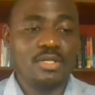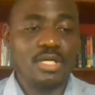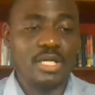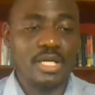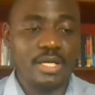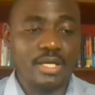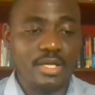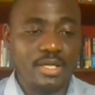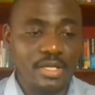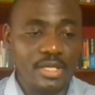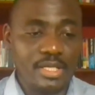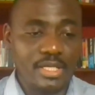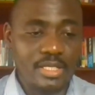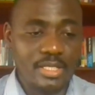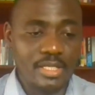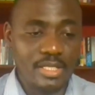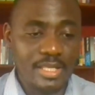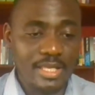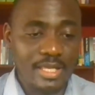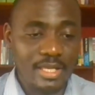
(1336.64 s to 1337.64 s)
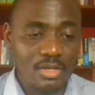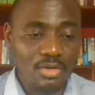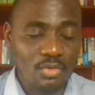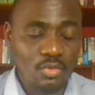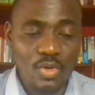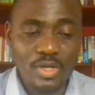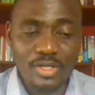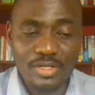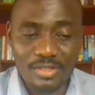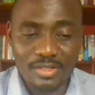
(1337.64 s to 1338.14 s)
in the
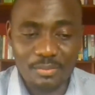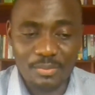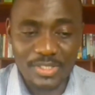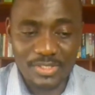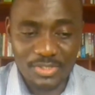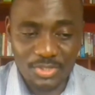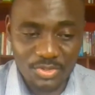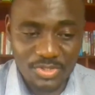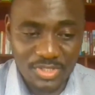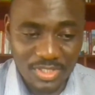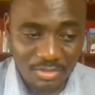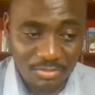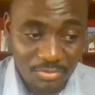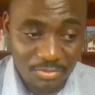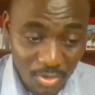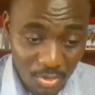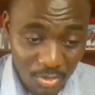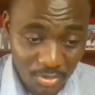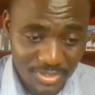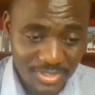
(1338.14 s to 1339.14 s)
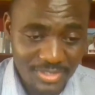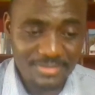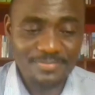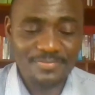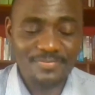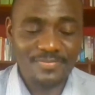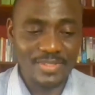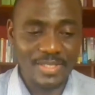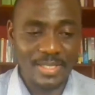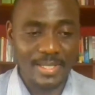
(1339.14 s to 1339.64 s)
Rwandan Patriotic Front.
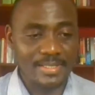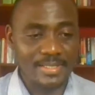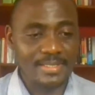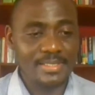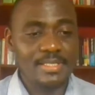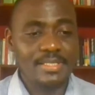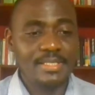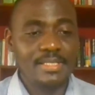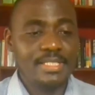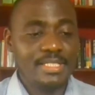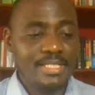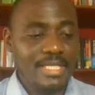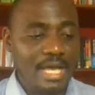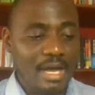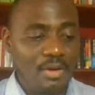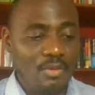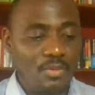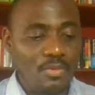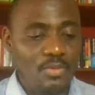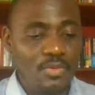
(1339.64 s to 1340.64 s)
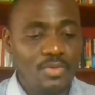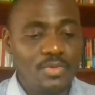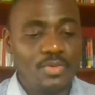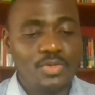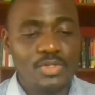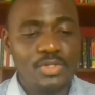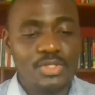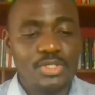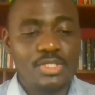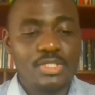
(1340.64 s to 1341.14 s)
Right? Now,
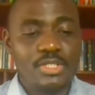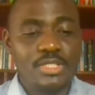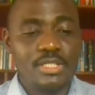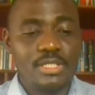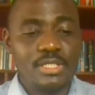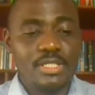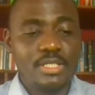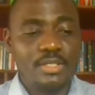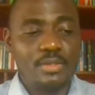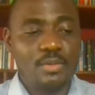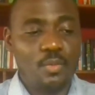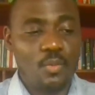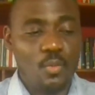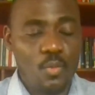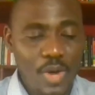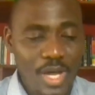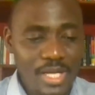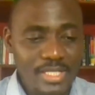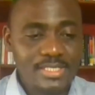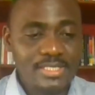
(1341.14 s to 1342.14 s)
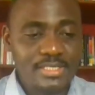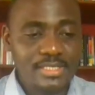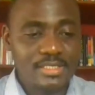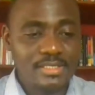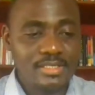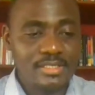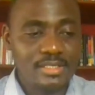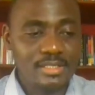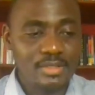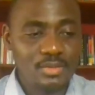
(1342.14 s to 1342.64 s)
what
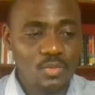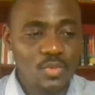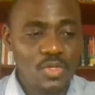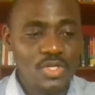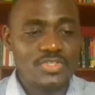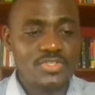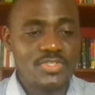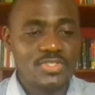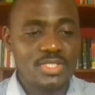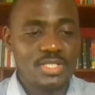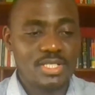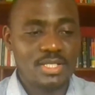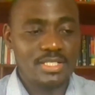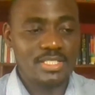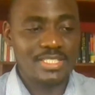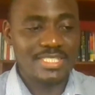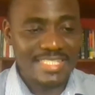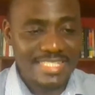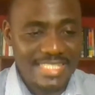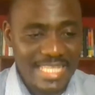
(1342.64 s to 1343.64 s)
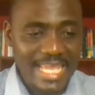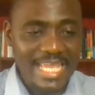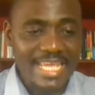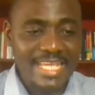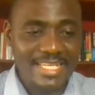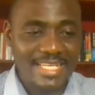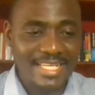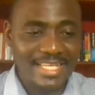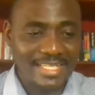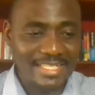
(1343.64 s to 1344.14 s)
was
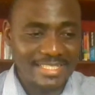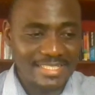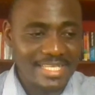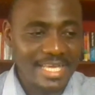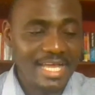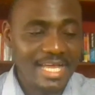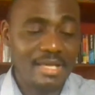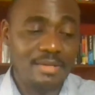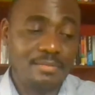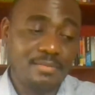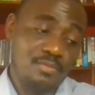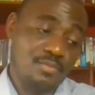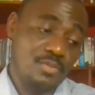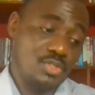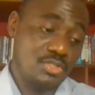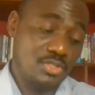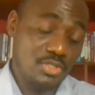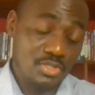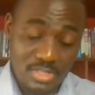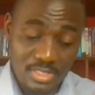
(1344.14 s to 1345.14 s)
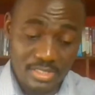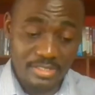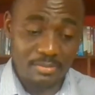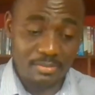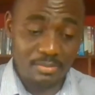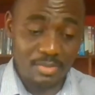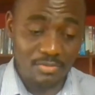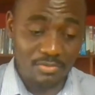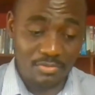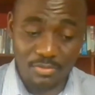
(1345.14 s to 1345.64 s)
said at the time, certainly
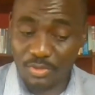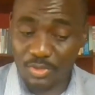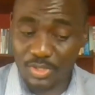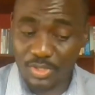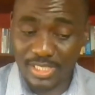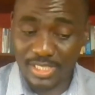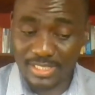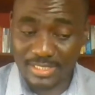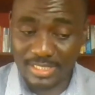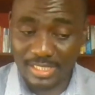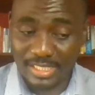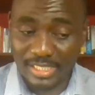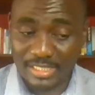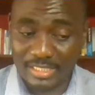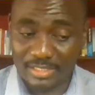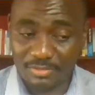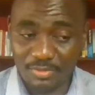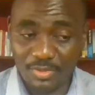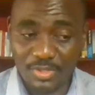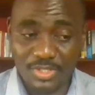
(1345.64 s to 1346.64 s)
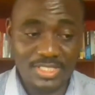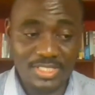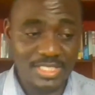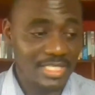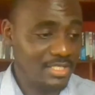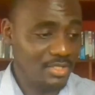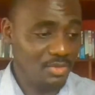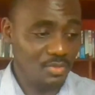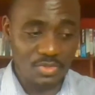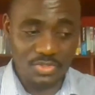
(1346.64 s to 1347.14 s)
before 1994, is
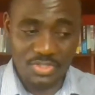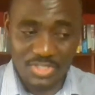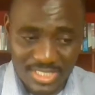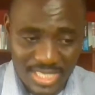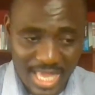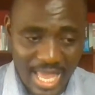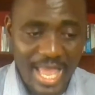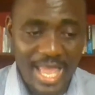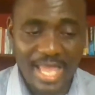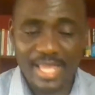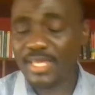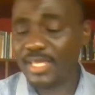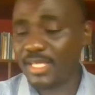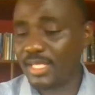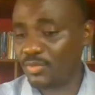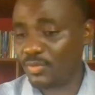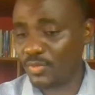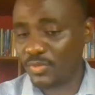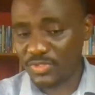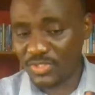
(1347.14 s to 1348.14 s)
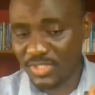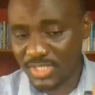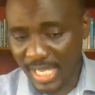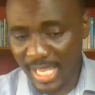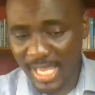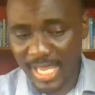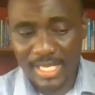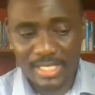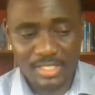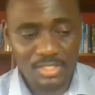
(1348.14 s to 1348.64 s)
that it was sang, it was
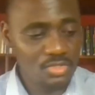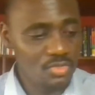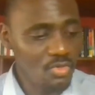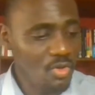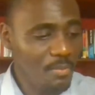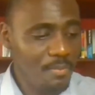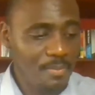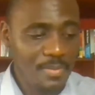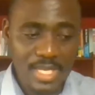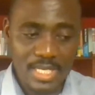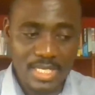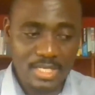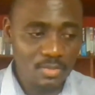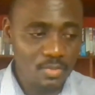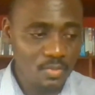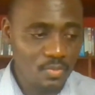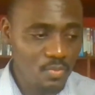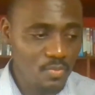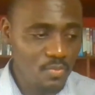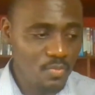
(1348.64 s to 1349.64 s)
said so many